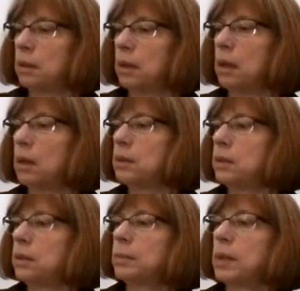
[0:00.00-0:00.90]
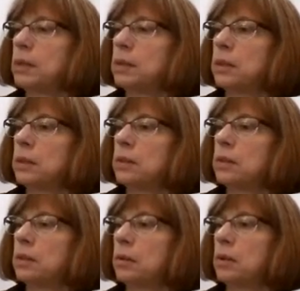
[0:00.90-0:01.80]
And 6 minus 6 is
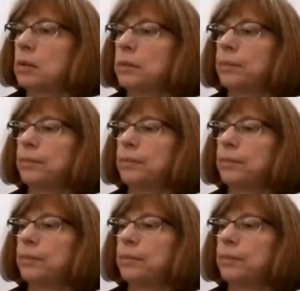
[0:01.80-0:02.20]
0.